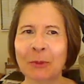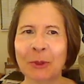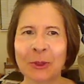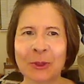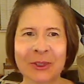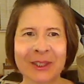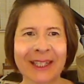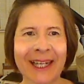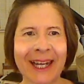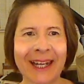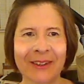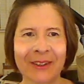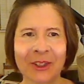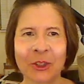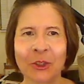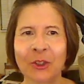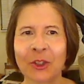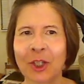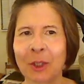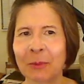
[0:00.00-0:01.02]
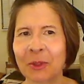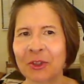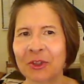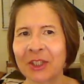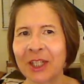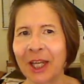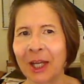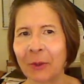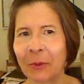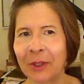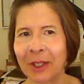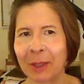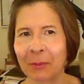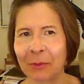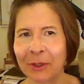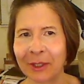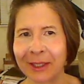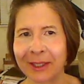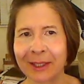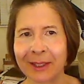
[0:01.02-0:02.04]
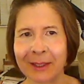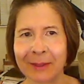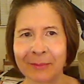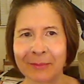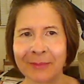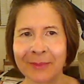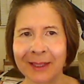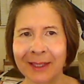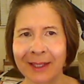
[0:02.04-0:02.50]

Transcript: personality. You can almost tell when I'm reading him.